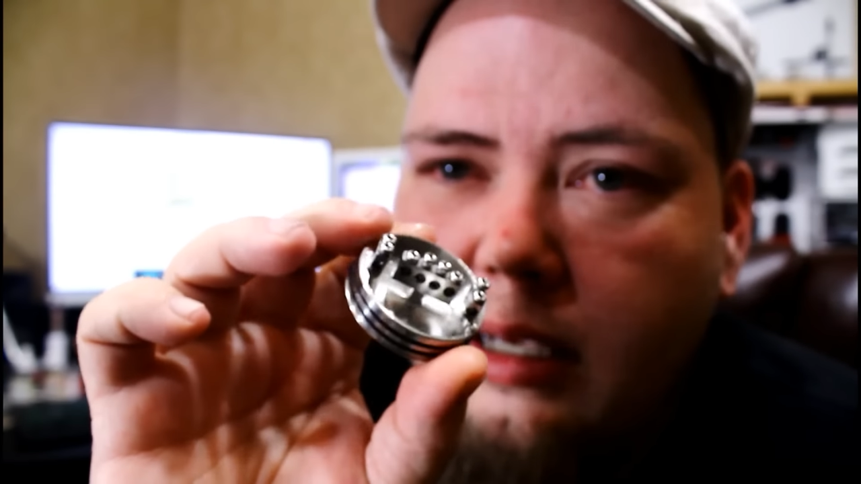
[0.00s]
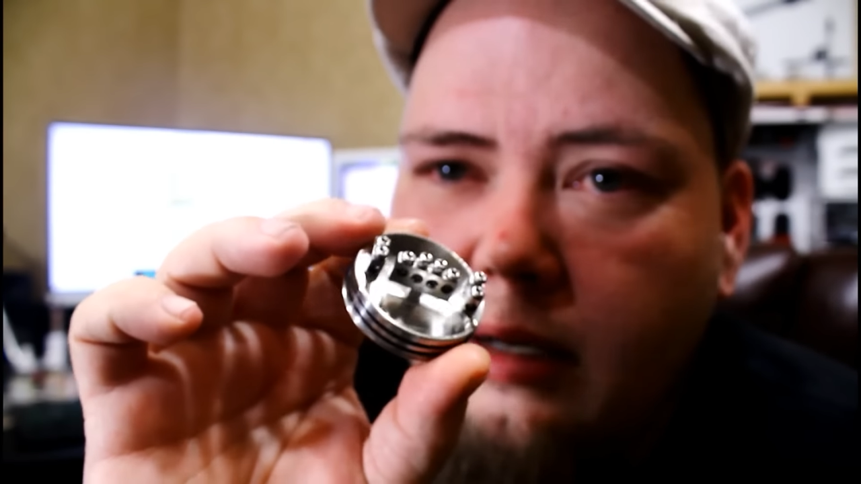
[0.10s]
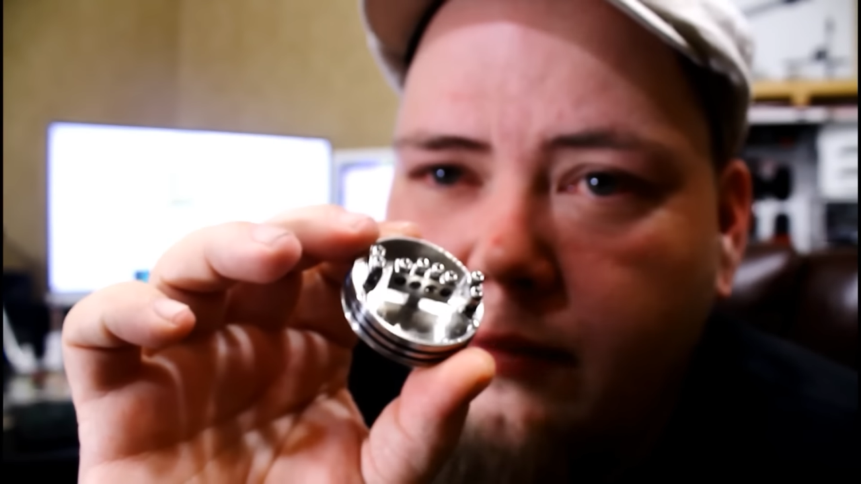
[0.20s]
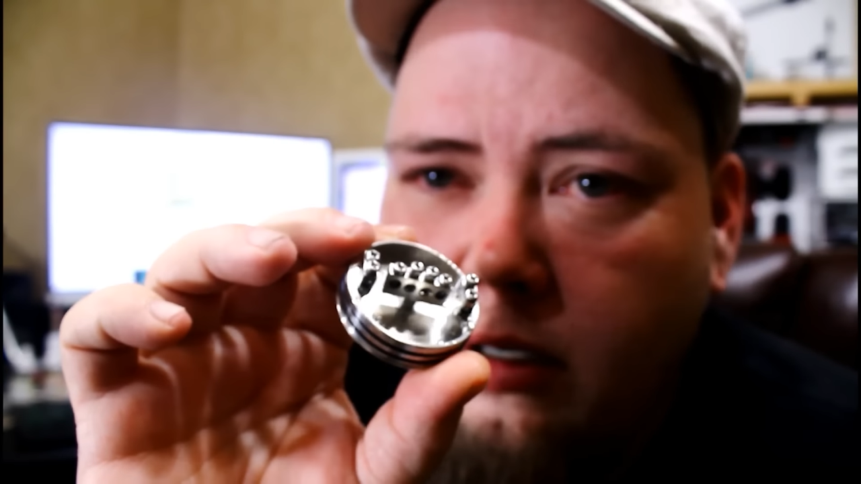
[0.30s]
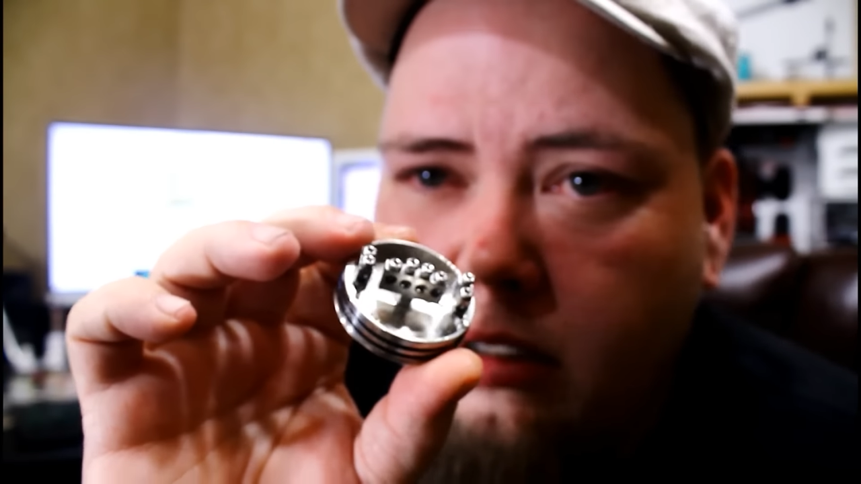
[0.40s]

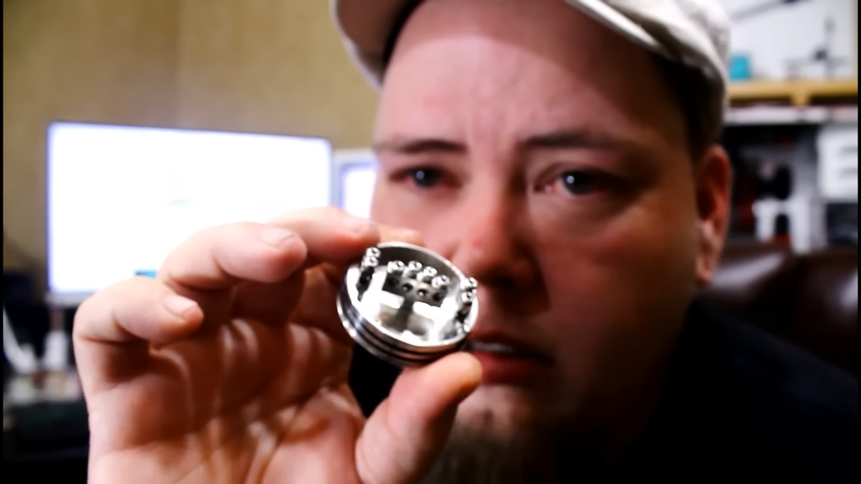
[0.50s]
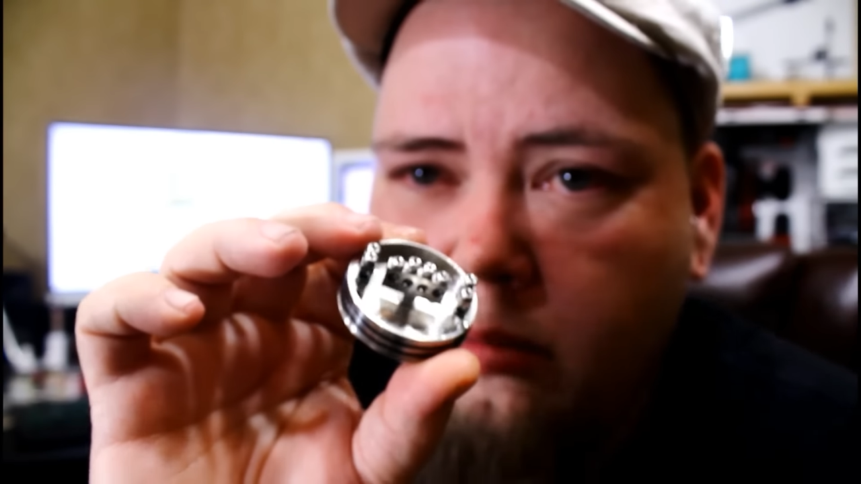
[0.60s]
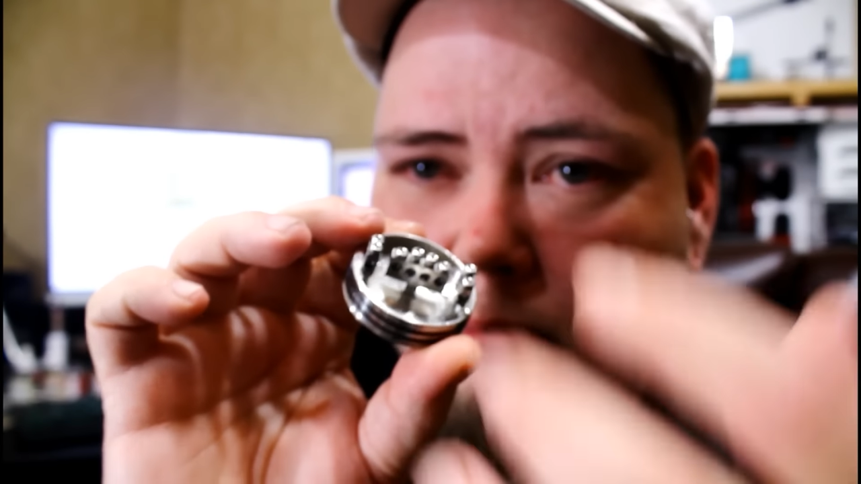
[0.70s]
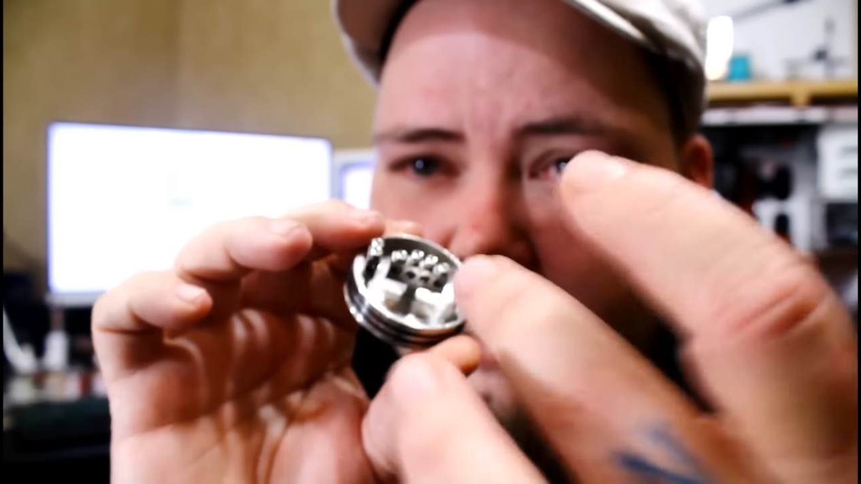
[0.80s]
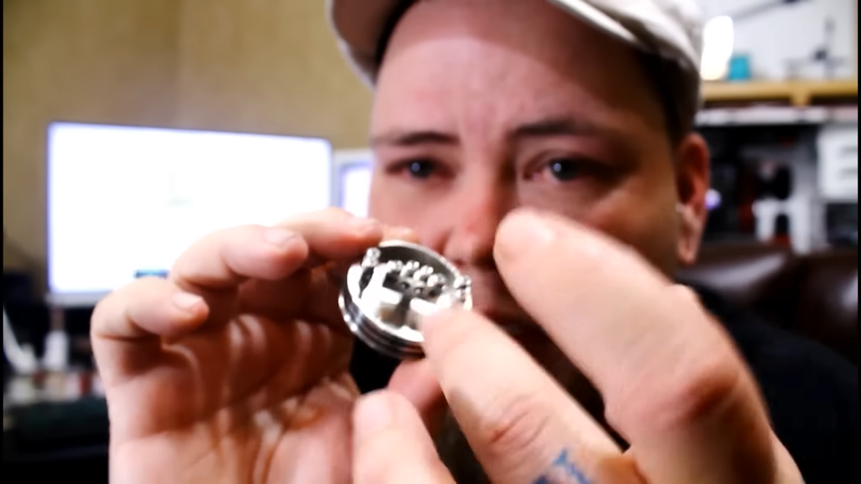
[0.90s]
kind of on a
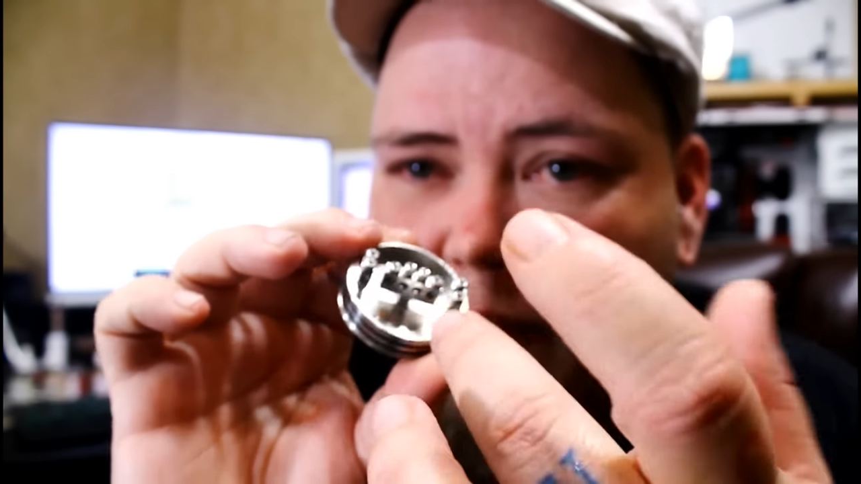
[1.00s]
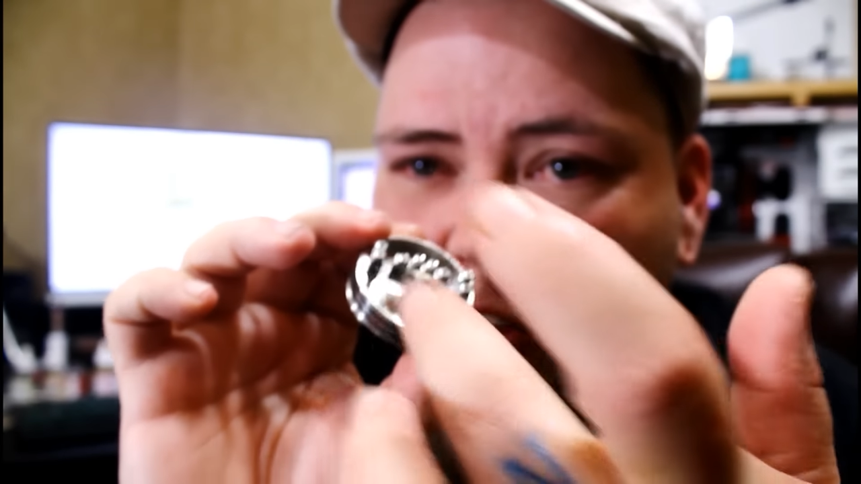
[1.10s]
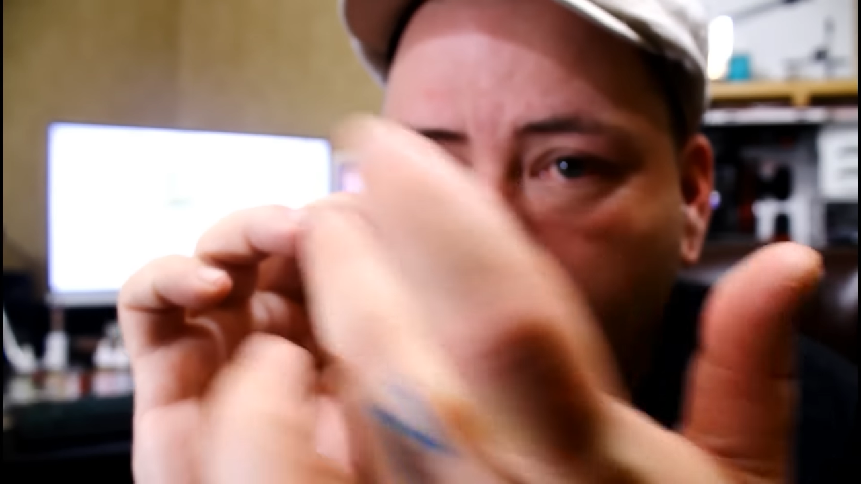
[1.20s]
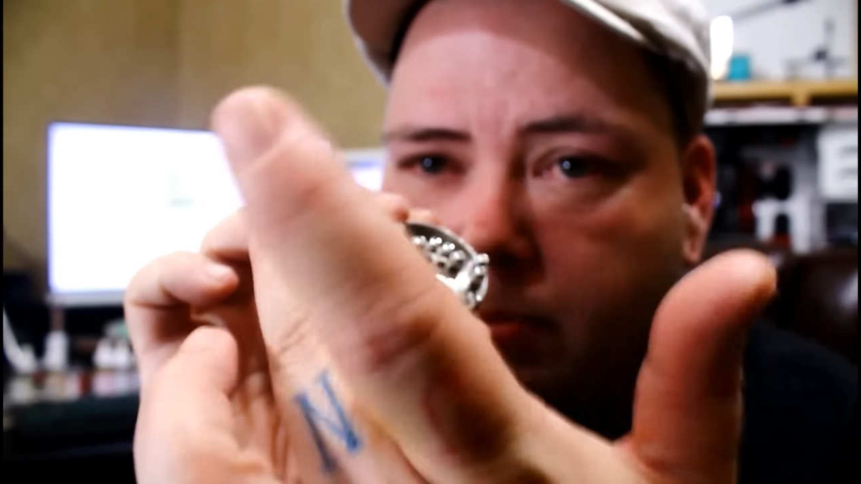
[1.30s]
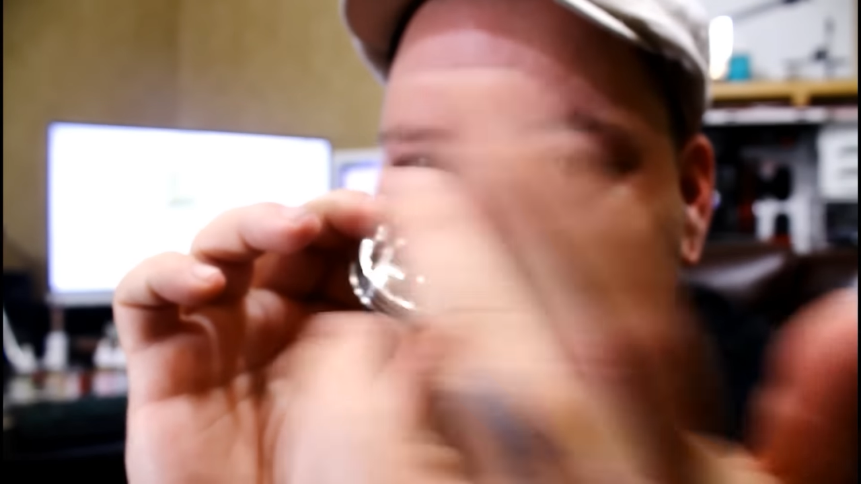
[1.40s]
little individual